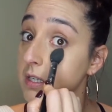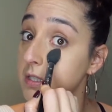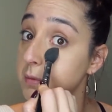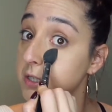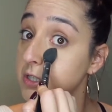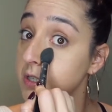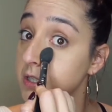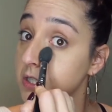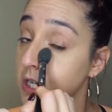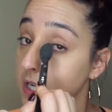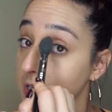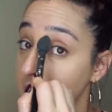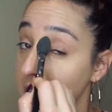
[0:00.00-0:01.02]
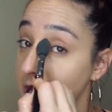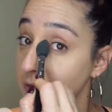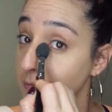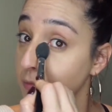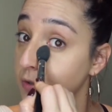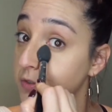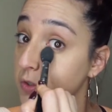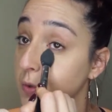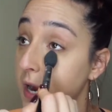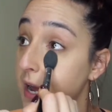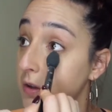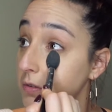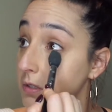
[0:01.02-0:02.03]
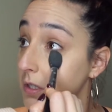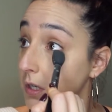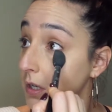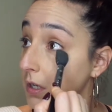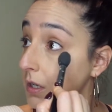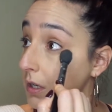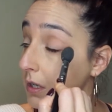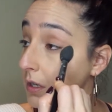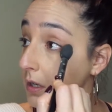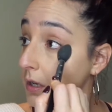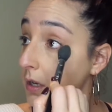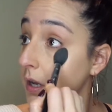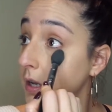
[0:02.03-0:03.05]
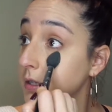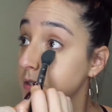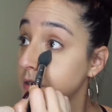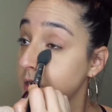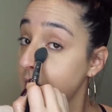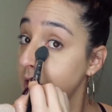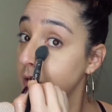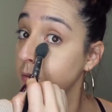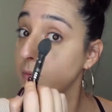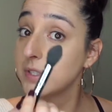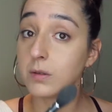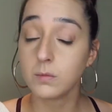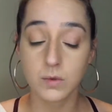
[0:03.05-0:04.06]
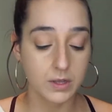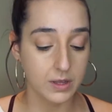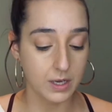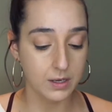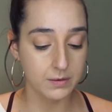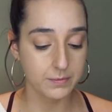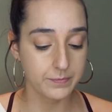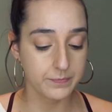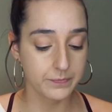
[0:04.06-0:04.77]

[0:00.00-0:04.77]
especially the Tarte, it just moves around, and we don't want that.